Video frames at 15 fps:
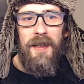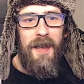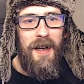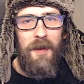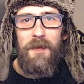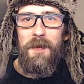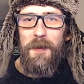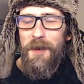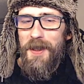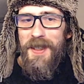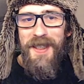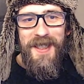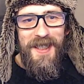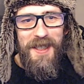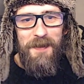Hello
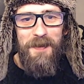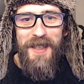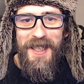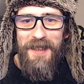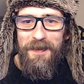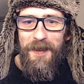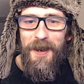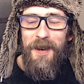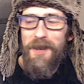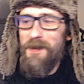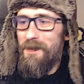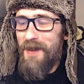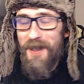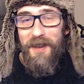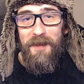everybody, it's me,
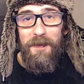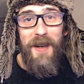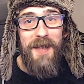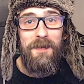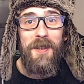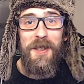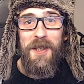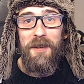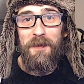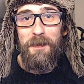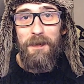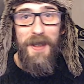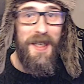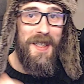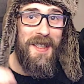Farham, and I've made myself
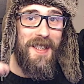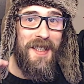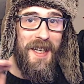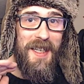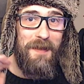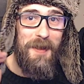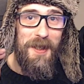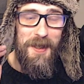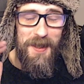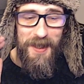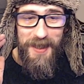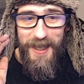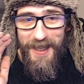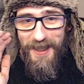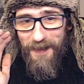big today because
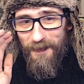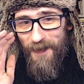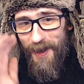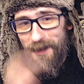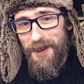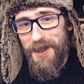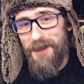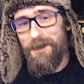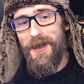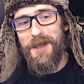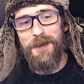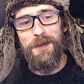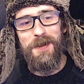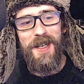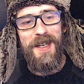today's a very
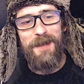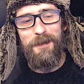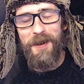special day.